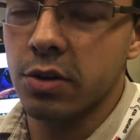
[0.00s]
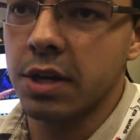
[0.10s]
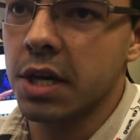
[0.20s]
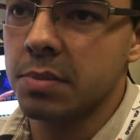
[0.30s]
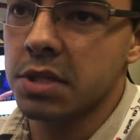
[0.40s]

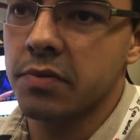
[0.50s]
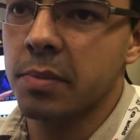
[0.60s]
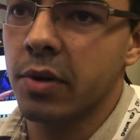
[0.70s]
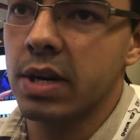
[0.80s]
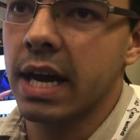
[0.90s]
looking up stuff
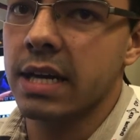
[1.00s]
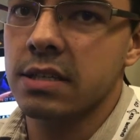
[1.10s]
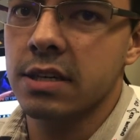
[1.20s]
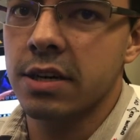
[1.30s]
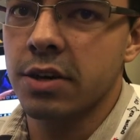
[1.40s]
about
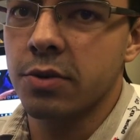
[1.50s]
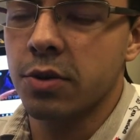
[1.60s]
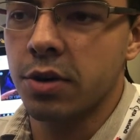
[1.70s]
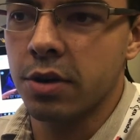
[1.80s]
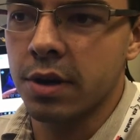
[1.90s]
NASA,
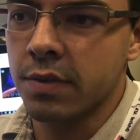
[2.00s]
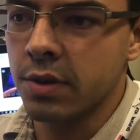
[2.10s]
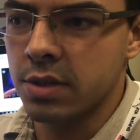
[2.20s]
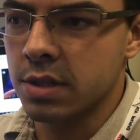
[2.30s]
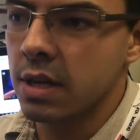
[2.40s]
or if
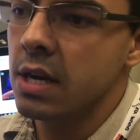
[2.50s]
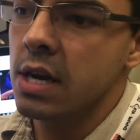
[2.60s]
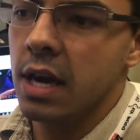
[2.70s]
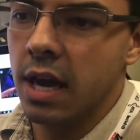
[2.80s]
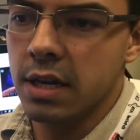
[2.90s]
there's
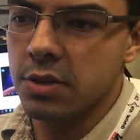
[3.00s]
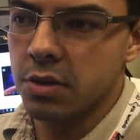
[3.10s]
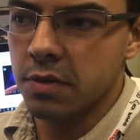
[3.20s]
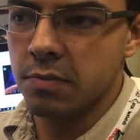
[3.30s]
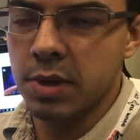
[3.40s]
any
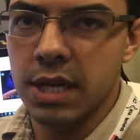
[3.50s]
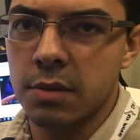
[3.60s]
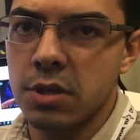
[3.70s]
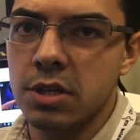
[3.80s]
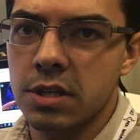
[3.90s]
sort of big
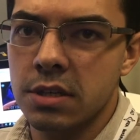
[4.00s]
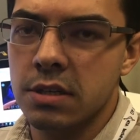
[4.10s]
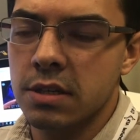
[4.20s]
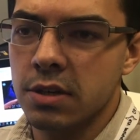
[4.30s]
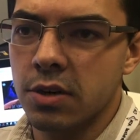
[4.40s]

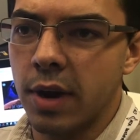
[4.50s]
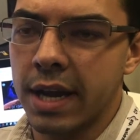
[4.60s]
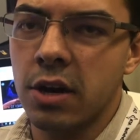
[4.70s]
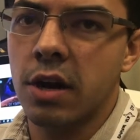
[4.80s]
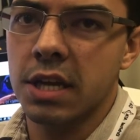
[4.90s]
images, you know,
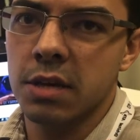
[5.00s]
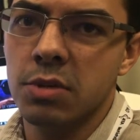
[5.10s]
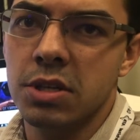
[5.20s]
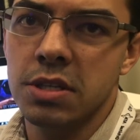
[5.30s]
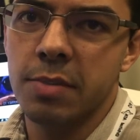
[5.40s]
iconic
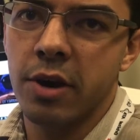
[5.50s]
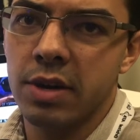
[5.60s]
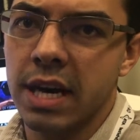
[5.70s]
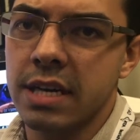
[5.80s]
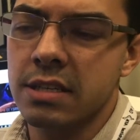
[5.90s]
images
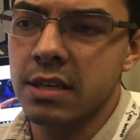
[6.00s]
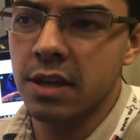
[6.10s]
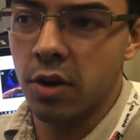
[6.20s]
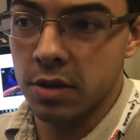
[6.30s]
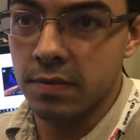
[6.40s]
about
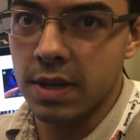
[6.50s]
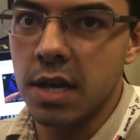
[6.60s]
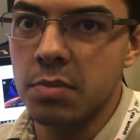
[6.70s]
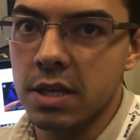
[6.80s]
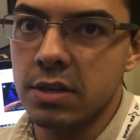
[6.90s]
NASA, the V
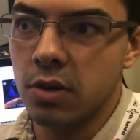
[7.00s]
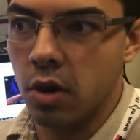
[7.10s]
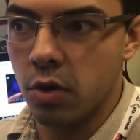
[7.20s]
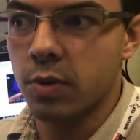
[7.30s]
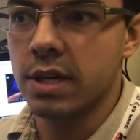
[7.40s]
A B is
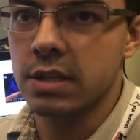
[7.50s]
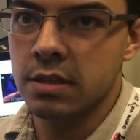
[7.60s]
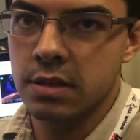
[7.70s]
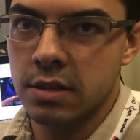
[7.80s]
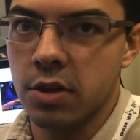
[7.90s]

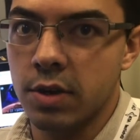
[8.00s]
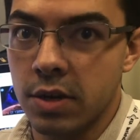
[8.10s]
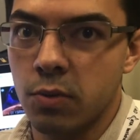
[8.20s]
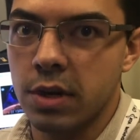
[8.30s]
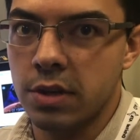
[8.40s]
always, you know,
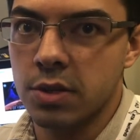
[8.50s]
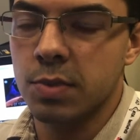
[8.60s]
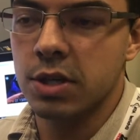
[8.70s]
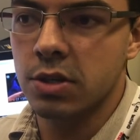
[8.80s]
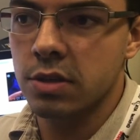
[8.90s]
in one of those
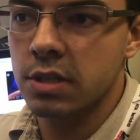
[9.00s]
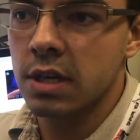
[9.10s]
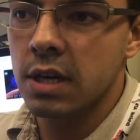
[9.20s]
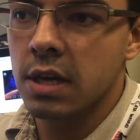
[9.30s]
pictures.